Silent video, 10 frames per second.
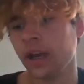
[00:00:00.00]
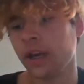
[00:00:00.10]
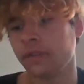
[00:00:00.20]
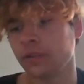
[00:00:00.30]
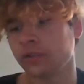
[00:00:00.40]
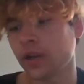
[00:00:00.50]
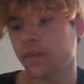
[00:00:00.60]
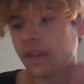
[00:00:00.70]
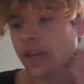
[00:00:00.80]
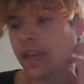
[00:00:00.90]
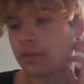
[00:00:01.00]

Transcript: First drive of the game